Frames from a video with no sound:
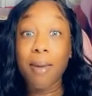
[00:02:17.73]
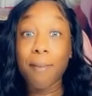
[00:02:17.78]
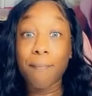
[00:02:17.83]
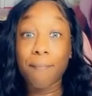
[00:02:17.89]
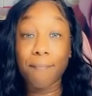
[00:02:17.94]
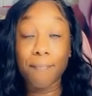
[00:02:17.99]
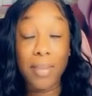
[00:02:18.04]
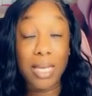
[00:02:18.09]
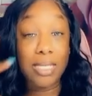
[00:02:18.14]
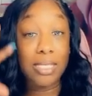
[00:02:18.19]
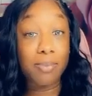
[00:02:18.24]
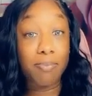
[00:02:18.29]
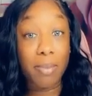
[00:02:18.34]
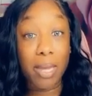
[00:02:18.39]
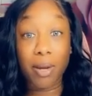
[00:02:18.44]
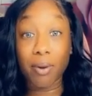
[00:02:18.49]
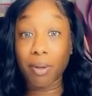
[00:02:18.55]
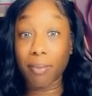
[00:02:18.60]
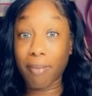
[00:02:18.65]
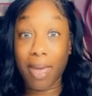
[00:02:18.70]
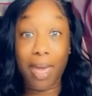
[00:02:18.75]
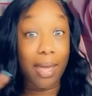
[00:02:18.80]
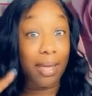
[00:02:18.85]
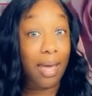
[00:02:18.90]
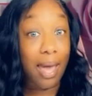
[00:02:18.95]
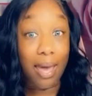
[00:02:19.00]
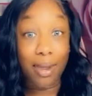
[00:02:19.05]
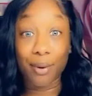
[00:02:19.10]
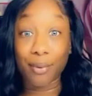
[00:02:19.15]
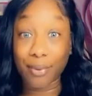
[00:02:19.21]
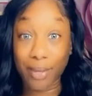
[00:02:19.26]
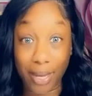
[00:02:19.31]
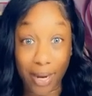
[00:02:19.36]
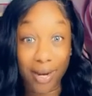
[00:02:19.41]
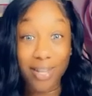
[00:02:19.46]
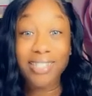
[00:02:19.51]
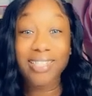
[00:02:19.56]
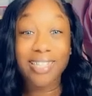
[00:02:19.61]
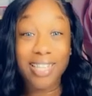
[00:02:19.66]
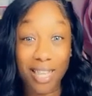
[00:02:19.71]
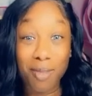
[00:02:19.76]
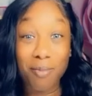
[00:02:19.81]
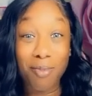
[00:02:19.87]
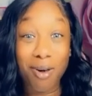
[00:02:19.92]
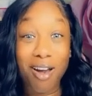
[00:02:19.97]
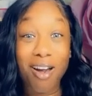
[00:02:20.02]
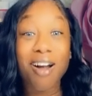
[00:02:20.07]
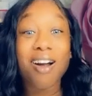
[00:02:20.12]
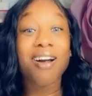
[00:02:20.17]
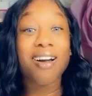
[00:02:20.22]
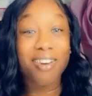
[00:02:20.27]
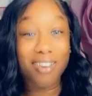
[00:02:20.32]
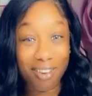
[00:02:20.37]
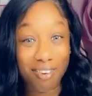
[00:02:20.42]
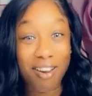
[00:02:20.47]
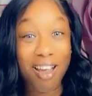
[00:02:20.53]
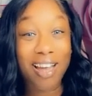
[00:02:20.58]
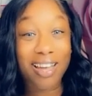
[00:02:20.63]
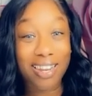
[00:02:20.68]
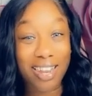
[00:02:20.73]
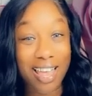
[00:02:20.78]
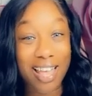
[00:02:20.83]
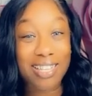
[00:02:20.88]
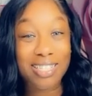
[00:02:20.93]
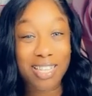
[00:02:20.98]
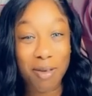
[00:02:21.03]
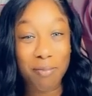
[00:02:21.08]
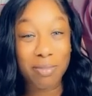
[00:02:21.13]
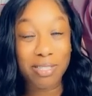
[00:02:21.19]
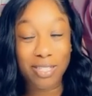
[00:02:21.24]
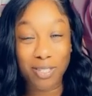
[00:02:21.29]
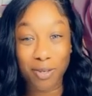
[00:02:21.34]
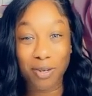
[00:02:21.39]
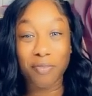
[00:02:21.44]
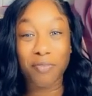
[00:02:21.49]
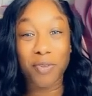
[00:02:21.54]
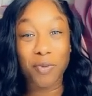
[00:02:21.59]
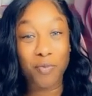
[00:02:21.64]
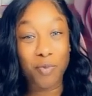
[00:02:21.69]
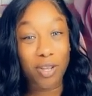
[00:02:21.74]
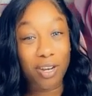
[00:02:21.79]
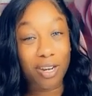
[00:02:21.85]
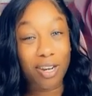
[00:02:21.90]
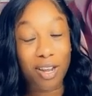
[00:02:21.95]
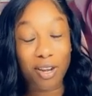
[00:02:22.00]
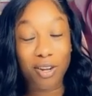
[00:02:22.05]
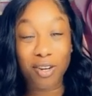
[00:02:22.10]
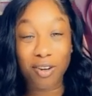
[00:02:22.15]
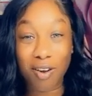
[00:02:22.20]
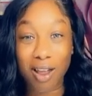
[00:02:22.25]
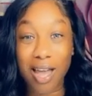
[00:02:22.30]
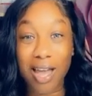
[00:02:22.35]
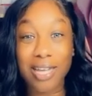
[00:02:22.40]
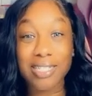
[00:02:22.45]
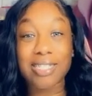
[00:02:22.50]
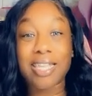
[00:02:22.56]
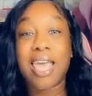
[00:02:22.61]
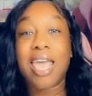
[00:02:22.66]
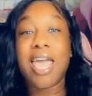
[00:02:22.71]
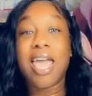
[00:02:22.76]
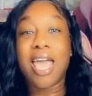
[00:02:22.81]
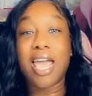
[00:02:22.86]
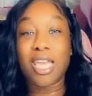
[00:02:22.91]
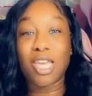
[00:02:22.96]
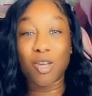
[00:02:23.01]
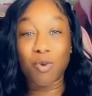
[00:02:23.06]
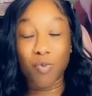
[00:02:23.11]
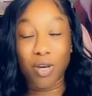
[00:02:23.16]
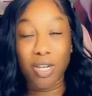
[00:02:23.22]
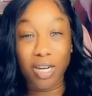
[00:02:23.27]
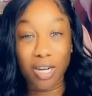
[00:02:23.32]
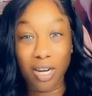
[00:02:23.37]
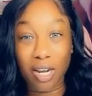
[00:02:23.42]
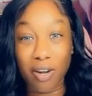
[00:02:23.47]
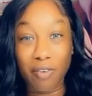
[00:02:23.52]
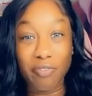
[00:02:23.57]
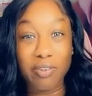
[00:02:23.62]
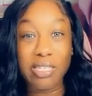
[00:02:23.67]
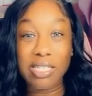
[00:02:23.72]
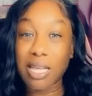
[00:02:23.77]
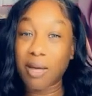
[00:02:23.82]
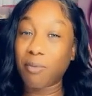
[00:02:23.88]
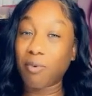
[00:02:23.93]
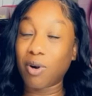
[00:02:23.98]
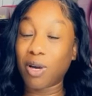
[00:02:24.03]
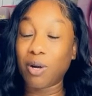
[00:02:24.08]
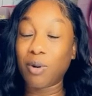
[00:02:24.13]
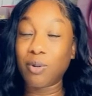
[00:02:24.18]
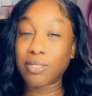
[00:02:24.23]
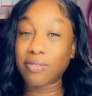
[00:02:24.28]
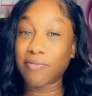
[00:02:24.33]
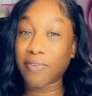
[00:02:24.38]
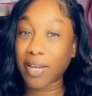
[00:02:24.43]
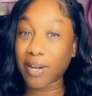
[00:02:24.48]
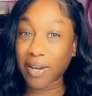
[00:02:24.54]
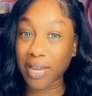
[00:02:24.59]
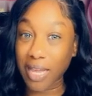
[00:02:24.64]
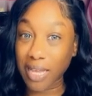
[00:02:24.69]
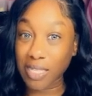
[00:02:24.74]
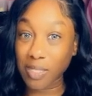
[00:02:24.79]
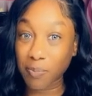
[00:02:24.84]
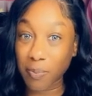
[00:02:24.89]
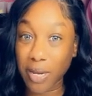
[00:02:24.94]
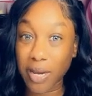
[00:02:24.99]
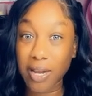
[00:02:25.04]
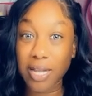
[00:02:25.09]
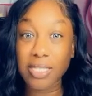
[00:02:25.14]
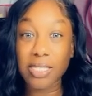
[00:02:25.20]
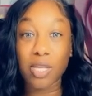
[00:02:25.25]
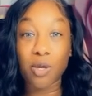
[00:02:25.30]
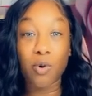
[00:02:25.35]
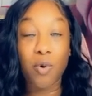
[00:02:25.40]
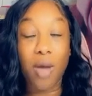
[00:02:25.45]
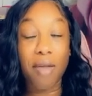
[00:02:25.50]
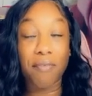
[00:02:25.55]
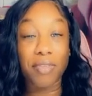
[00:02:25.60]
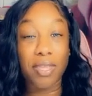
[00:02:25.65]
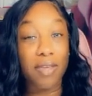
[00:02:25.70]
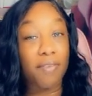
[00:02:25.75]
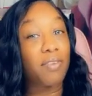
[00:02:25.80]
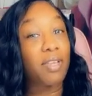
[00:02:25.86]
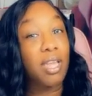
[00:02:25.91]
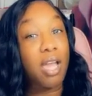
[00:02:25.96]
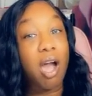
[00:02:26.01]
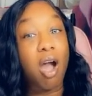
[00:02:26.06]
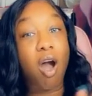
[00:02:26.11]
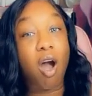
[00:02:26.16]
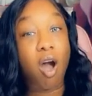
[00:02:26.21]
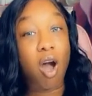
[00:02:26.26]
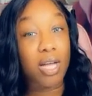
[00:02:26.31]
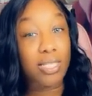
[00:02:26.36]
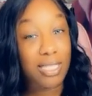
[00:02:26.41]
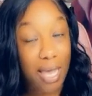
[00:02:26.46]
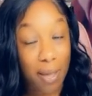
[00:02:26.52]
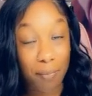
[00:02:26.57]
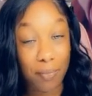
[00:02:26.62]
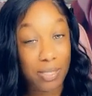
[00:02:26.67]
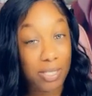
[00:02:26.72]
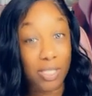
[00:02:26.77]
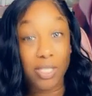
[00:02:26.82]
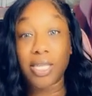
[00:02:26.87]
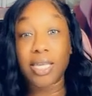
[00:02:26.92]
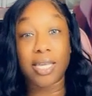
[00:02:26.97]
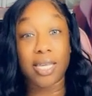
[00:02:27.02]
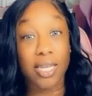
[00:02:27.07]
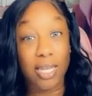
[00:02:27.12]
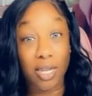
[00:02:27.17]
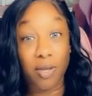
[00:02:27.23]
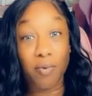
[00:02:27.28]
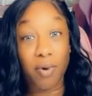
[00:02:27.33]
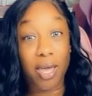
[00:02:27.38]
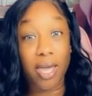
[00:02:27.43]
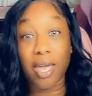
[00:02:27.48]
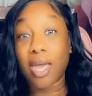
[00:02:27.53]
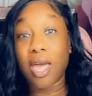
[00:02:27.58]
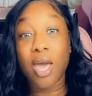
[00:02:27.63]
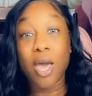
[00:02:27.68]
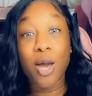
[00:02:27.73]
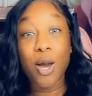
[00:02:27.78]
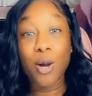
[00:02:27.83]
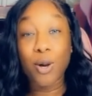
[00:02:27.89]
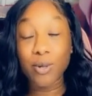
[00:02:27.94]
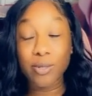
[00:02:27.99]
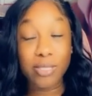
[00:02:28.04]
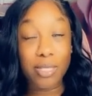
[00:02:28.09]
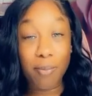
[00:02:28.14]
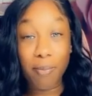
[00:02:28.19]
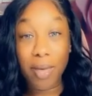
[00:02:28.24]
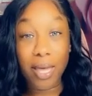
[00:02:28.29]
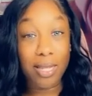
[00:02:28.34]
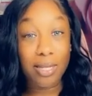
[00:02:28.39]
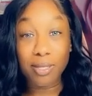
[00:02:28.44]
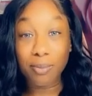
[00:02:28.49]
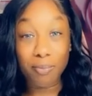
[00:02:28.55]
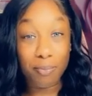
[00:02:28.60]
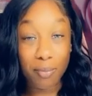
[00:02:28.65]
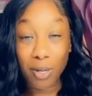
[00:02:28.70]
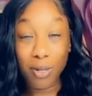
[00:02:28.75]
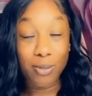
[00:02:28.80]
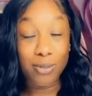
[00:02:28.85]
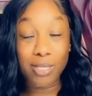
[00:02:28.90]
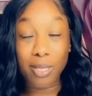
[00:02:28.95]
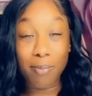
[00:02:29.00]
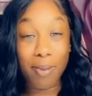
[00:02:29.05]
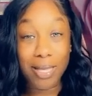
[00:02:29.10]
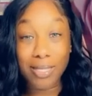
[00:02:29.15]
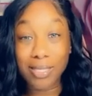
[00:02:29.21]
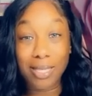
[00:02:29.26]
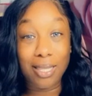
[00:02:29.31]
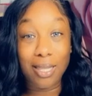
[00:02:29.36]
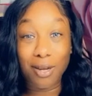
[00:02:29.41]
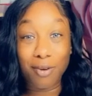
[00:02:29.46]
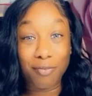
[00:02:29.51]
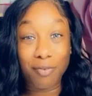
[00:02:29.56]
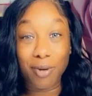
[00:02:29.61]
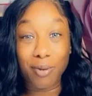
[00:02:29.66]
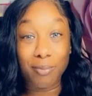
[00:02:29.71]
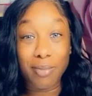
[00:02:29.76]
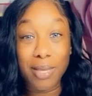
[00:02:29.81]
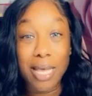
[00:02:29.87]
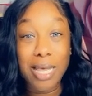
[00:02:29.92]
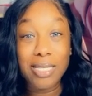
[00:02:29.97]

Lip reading: Miss Mary Mac. I don't care. Tell them all. Croc class coming soon. If you want to learn Crocs and you want to learn for someone who is very experienced and who have given y'all all type of tea anyway, who's the best to learn from?